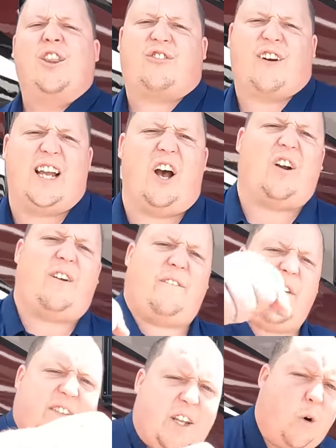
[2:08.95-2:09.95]

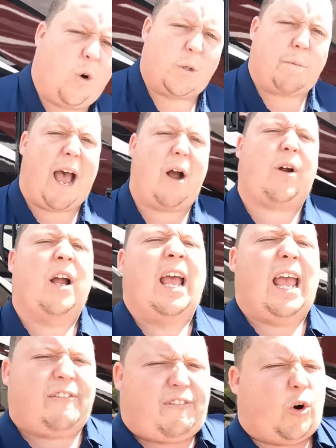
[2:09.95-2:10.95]
350 horsepower
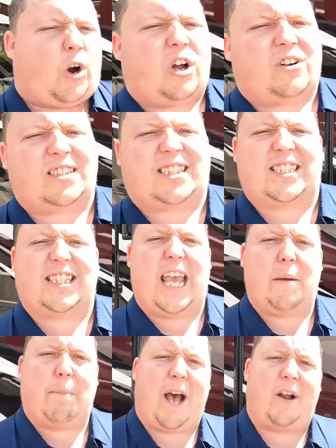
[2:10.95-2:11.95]
and
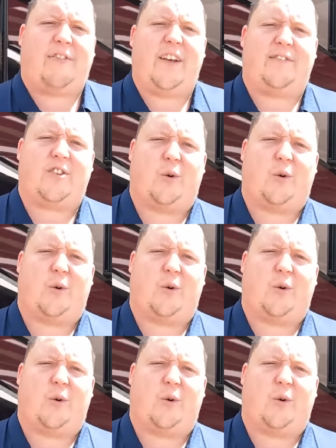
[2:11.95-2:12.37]
468 pound-feet of